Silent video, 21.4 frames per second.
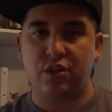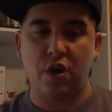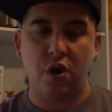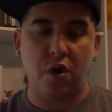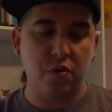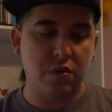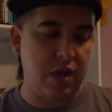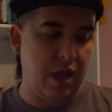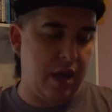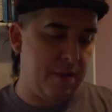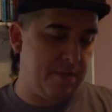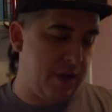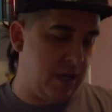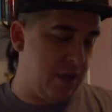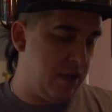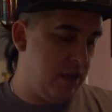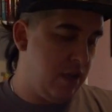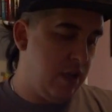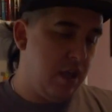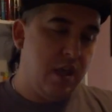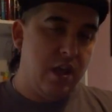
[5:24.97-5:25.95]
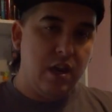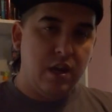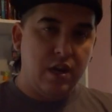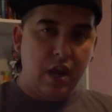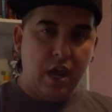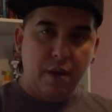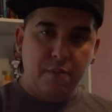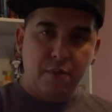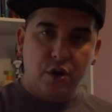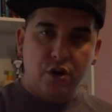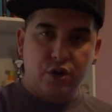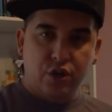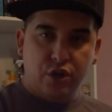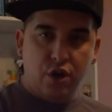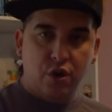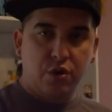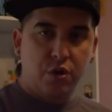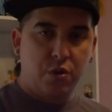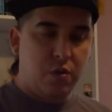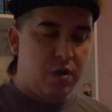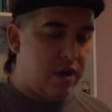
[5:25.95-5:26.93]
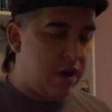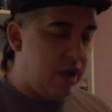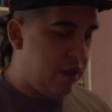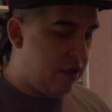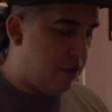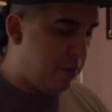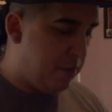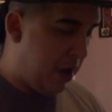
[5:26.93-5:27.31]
co-dominant. Now I'm going to show you another